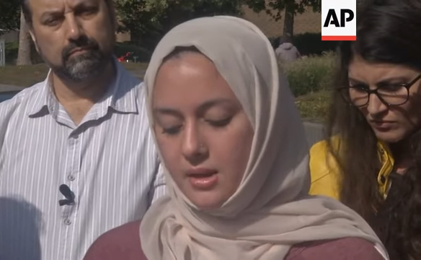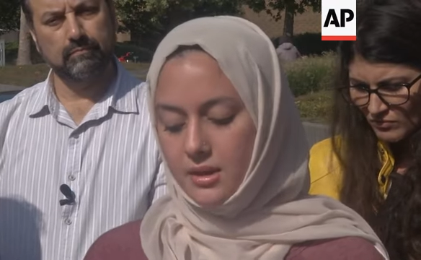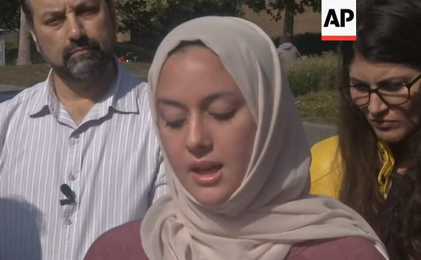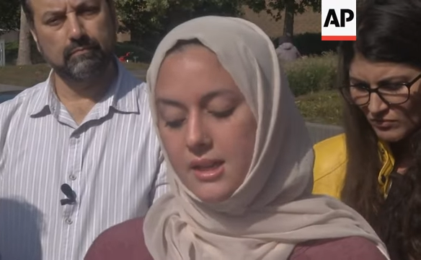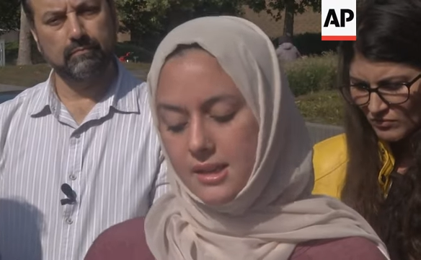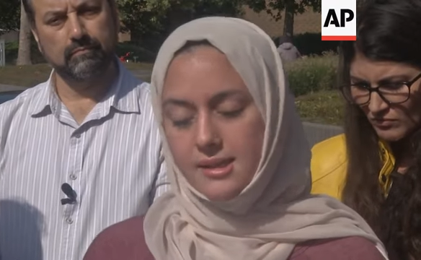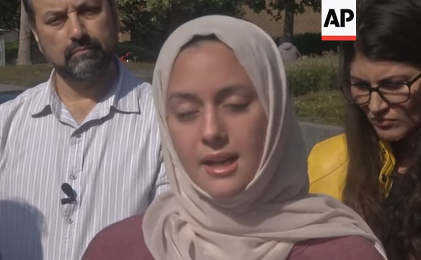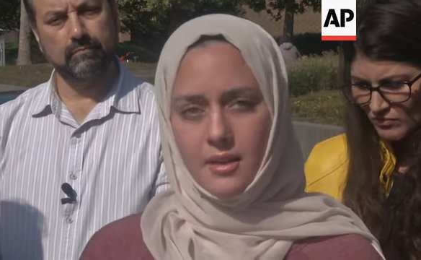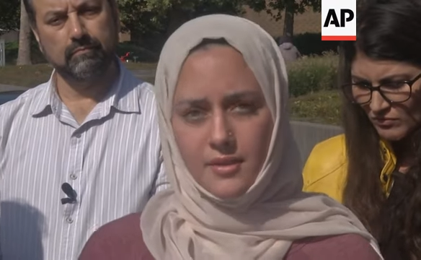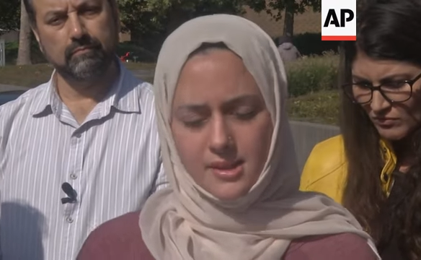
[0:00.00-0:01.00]
Speaker 1: The Indian
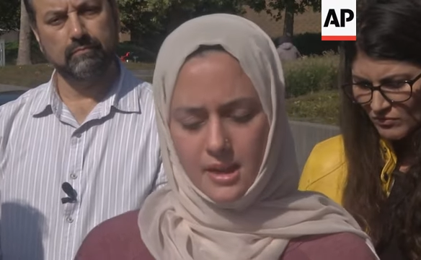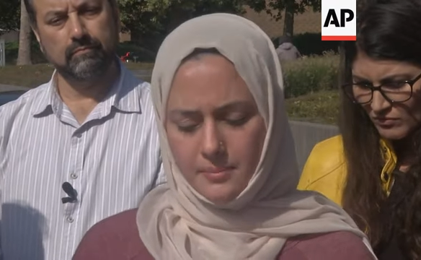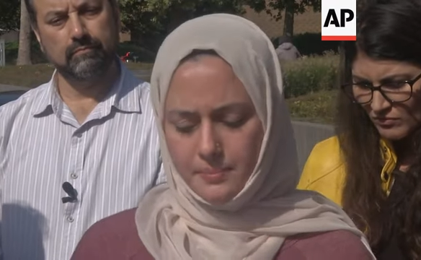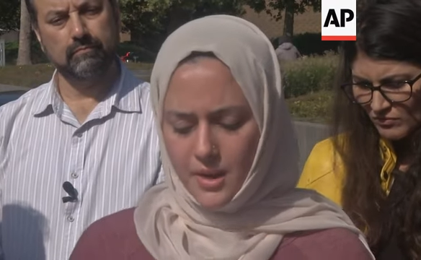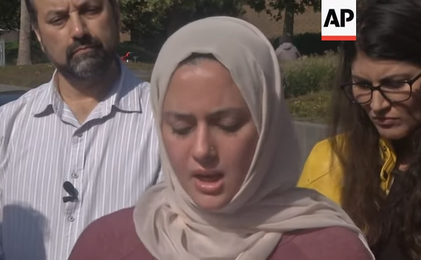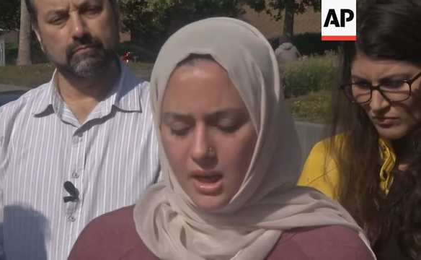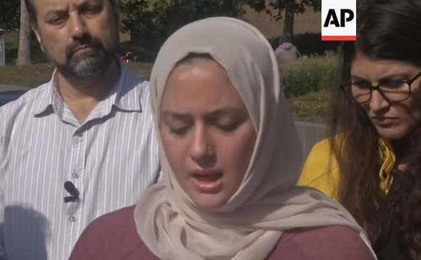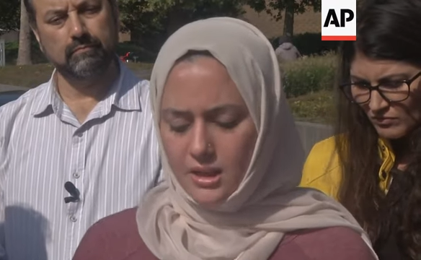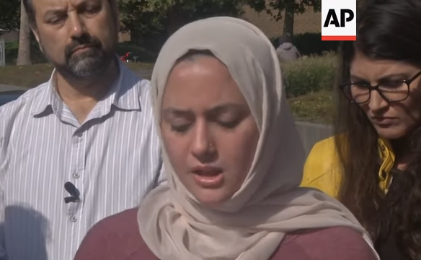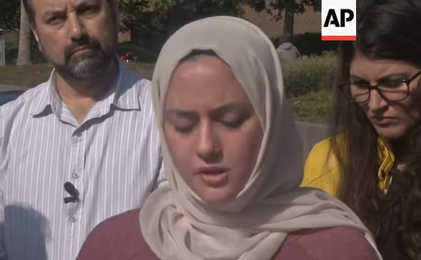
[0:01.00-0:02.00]
state of Assam.
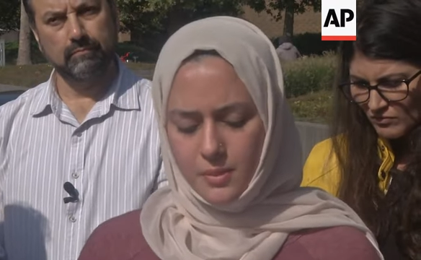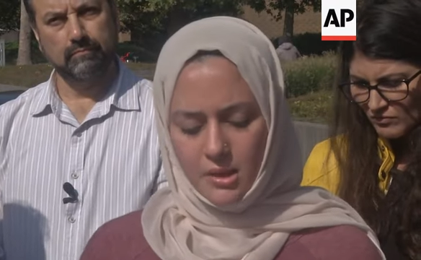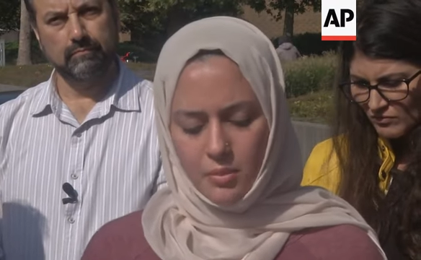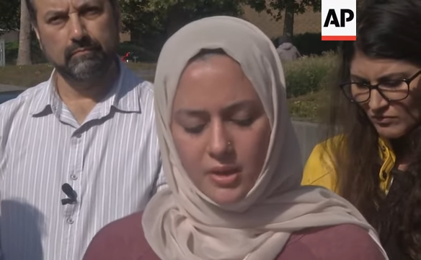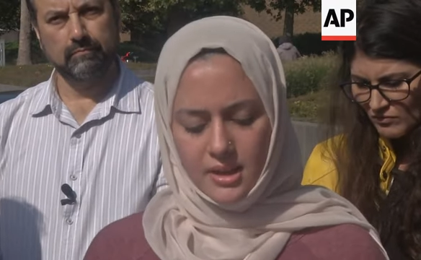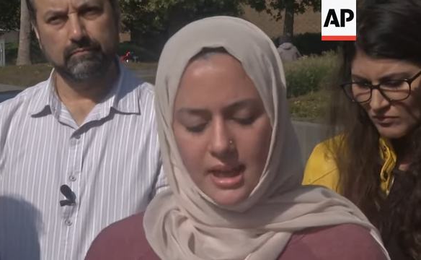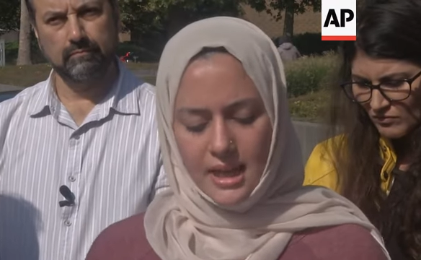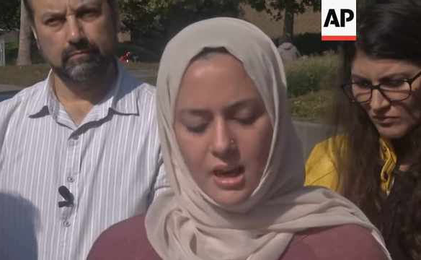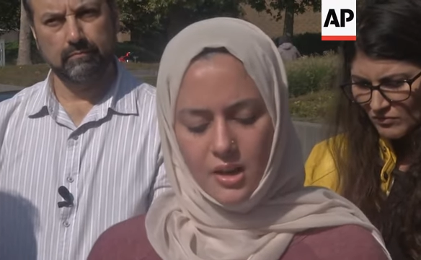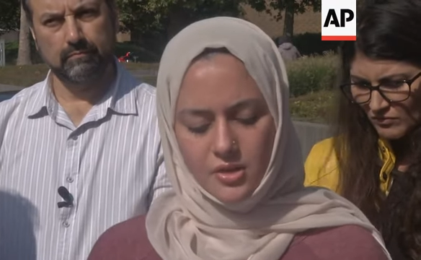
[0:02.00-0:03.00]
In Kashmir, more than
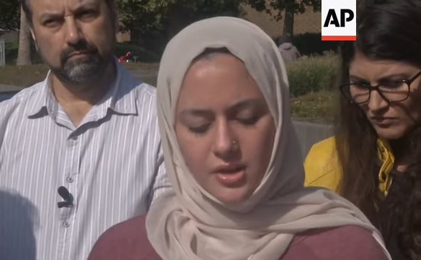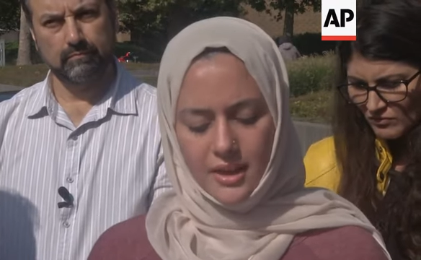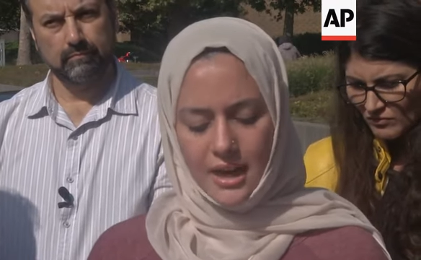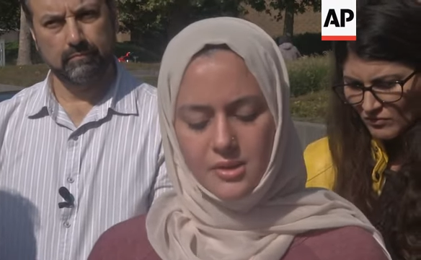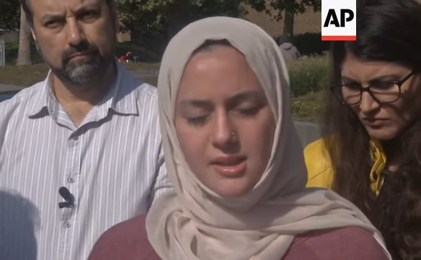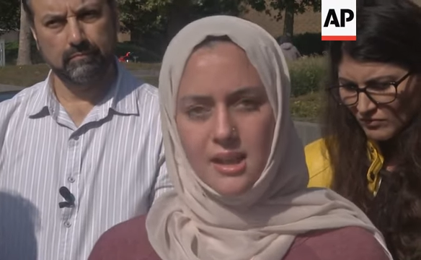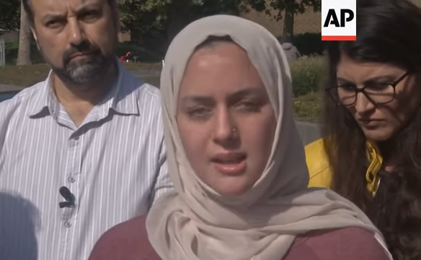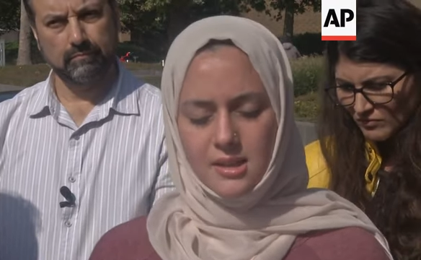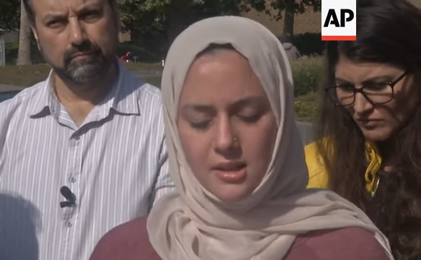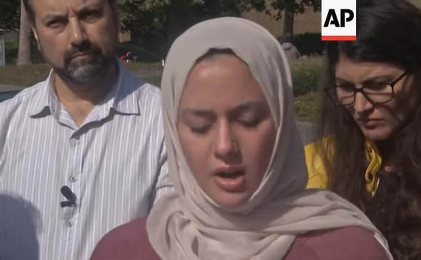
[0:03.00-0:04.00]
eight hundred thousand Indian